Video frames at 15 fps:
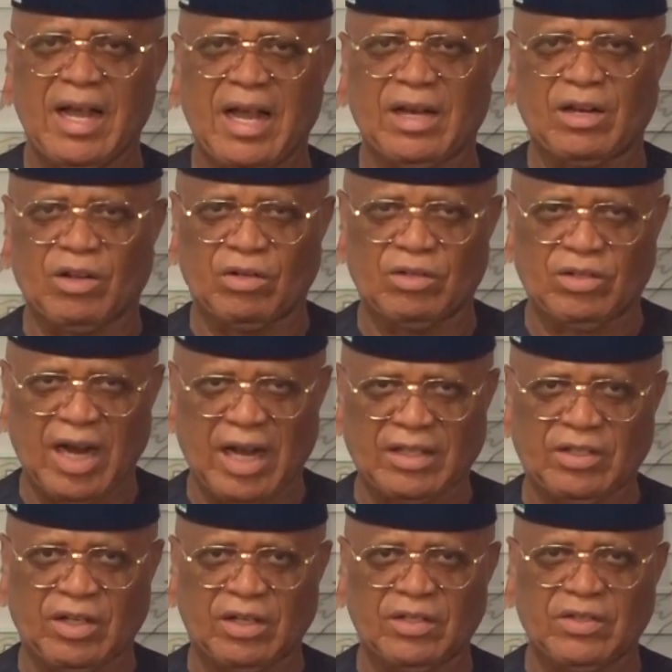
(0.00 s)
and
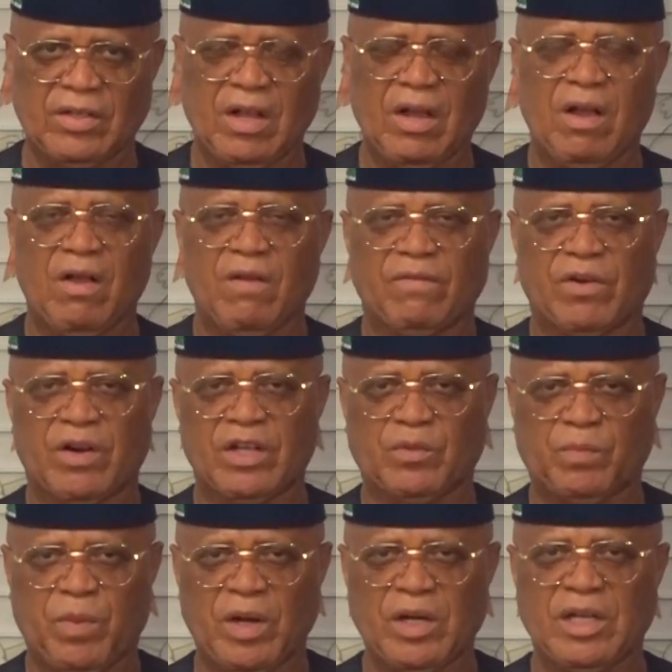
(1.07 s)
contractors for
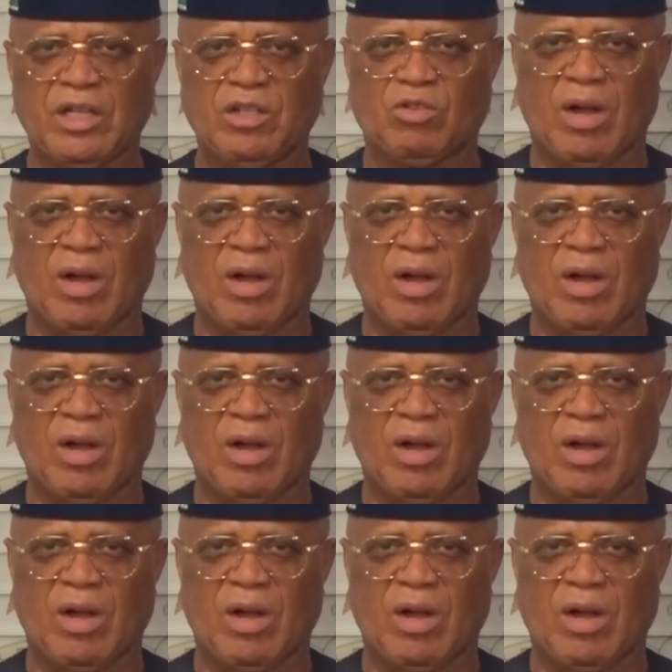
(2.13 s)
responding